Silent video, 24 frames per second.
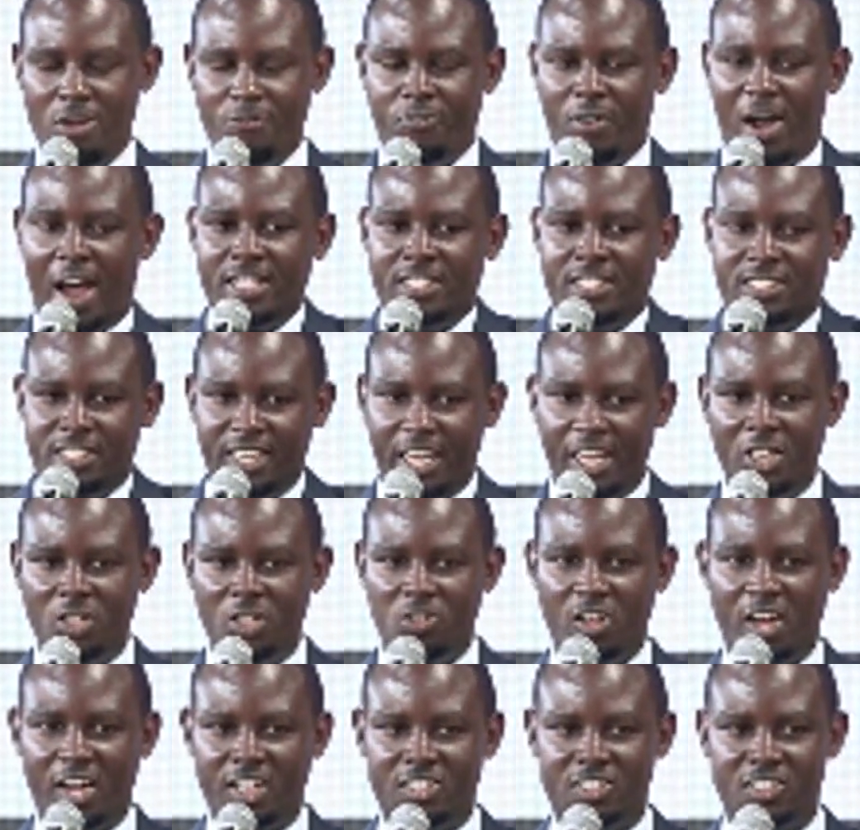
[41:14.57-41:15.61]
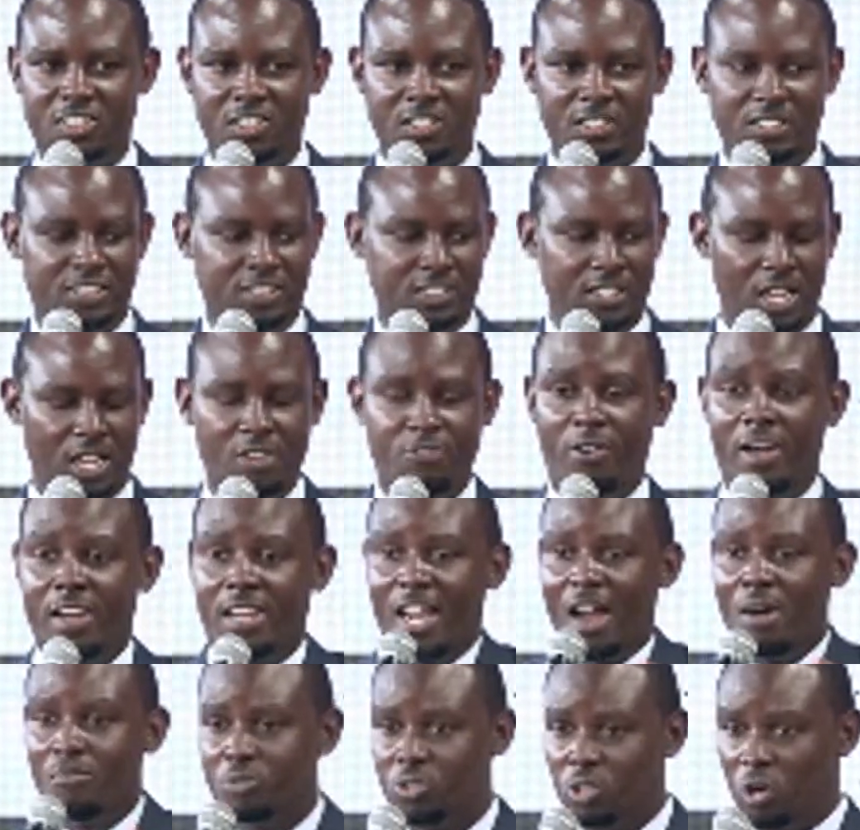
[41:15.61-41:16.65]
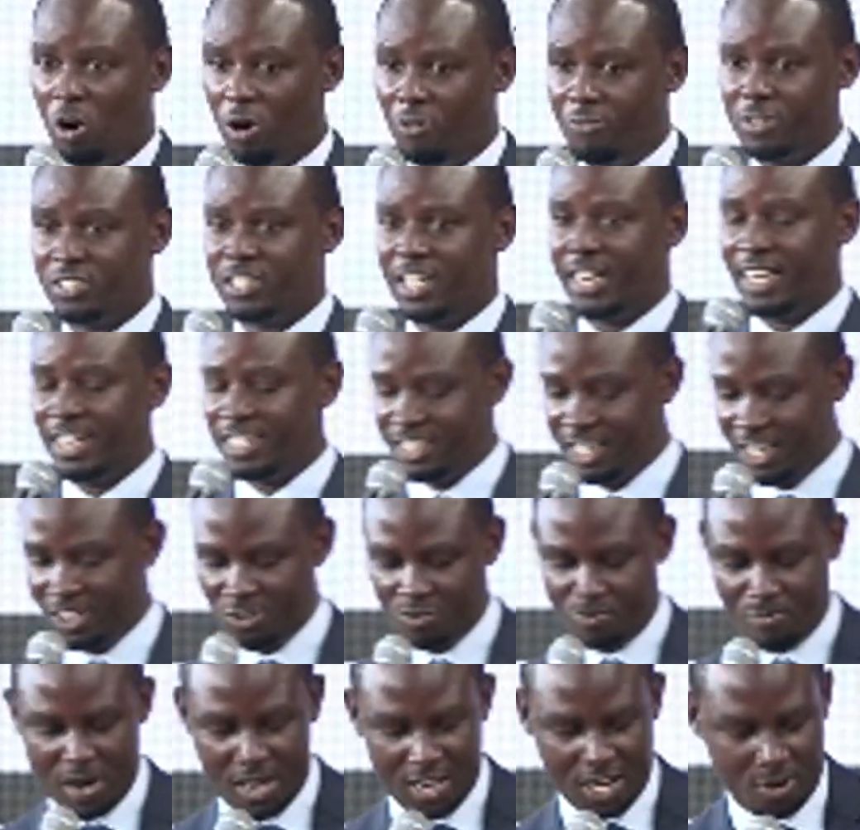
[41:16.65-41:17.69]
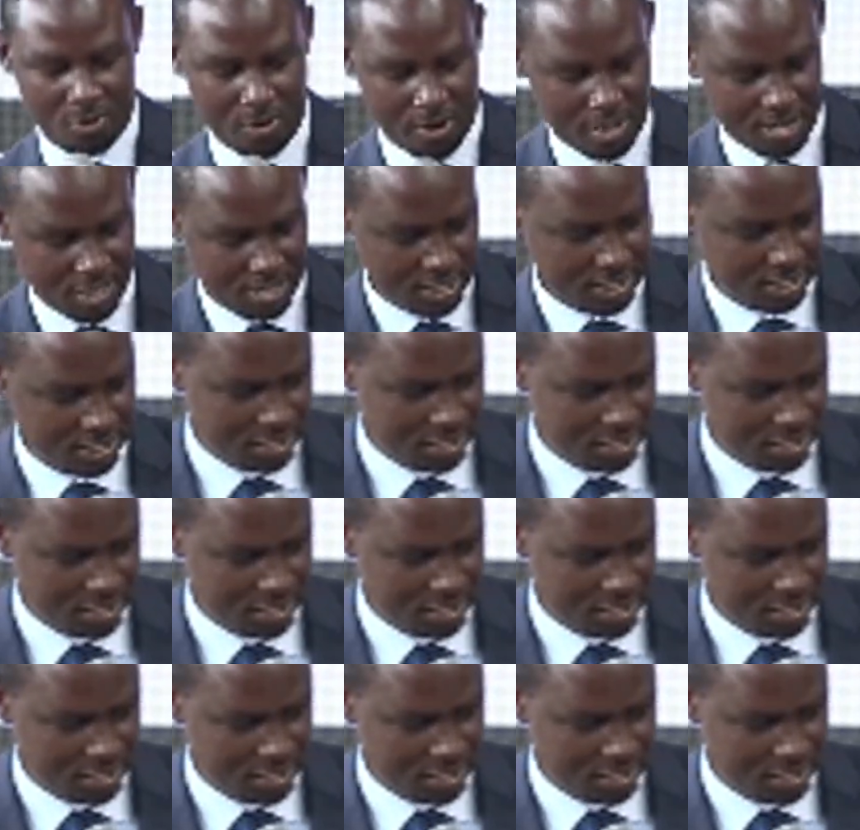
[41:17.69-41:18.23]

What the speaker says: If I tell you that, if I come to your office, you, by the way,